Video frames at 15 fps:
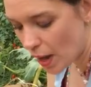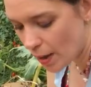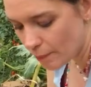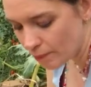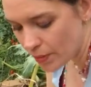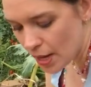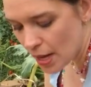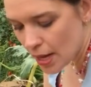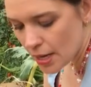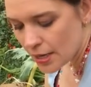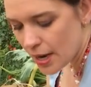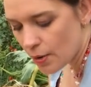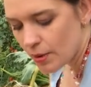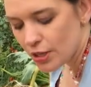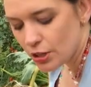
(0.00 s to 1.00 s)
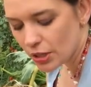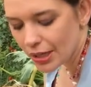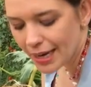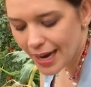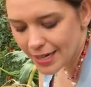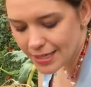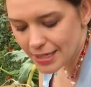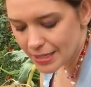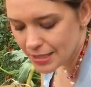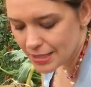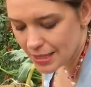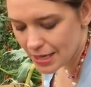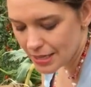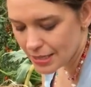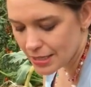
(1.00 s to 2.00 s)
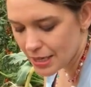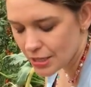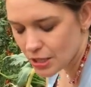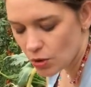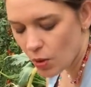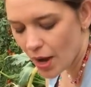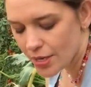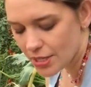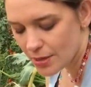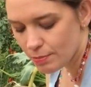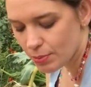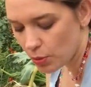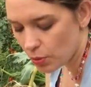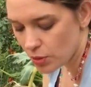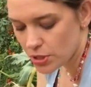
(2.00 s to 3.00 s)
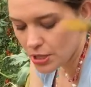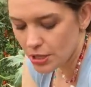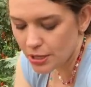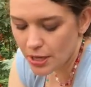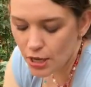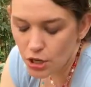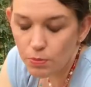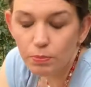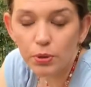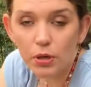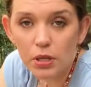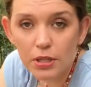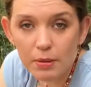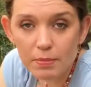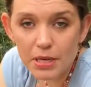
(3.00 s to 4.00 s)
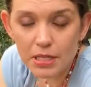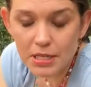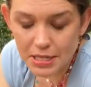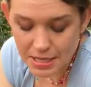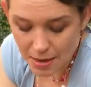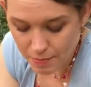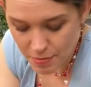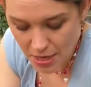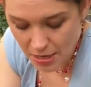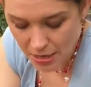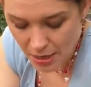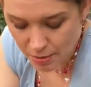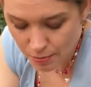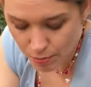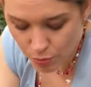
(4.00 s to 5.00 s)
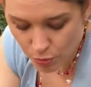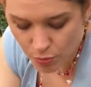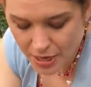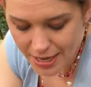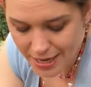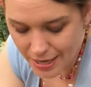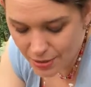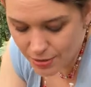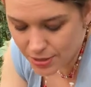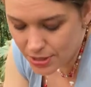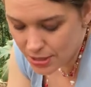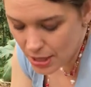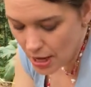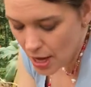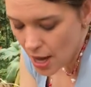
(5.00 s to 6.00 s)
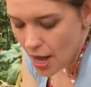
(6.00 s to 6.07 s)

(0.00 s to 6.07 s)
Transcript: well. Now when you're collecting seeds, it's quite important that you put them into something that breathes.